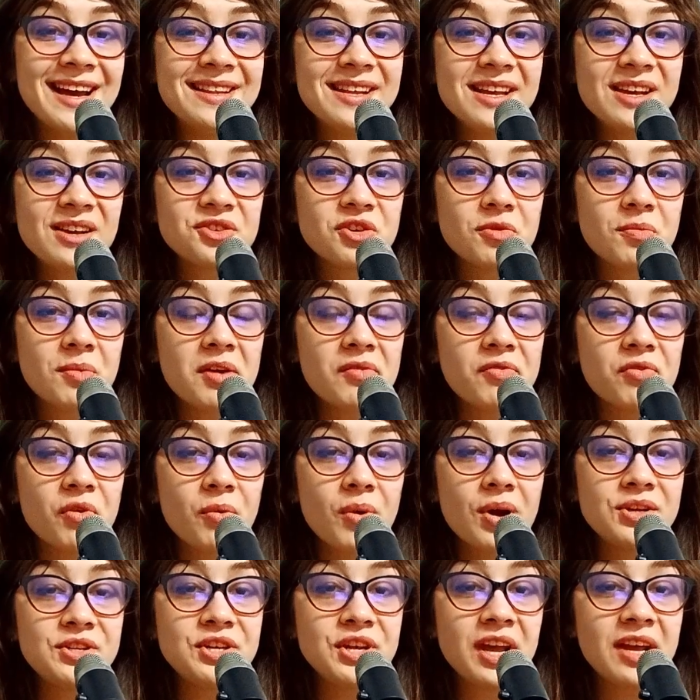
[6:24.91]
Thank you so much for
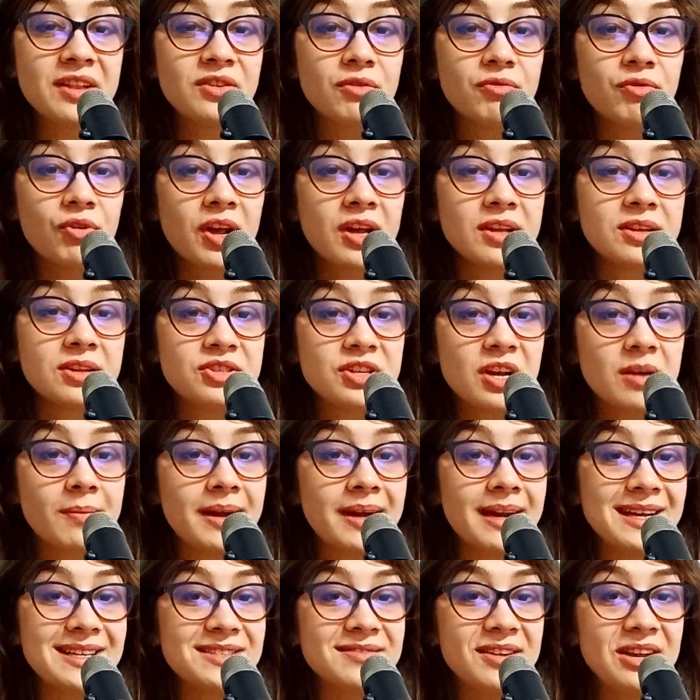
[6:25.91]
watching and don't forget to check my
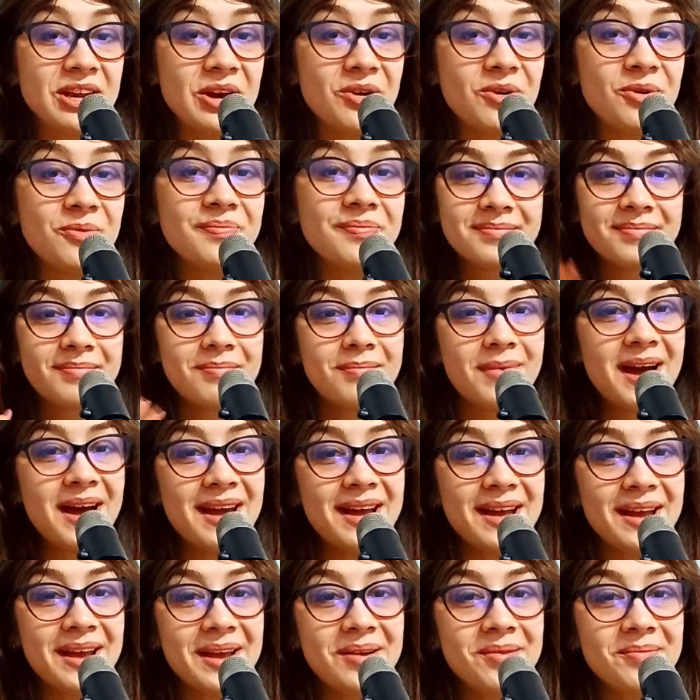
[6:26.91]
next video.
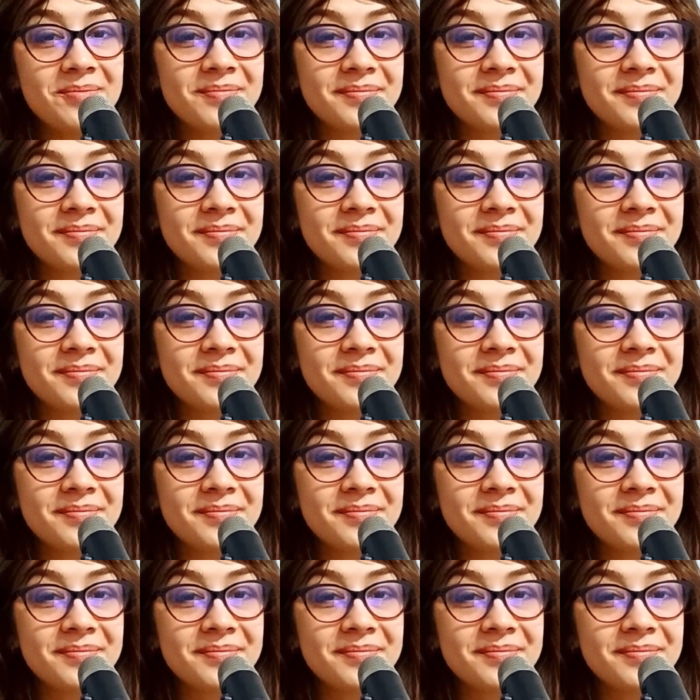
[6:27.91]
Bye!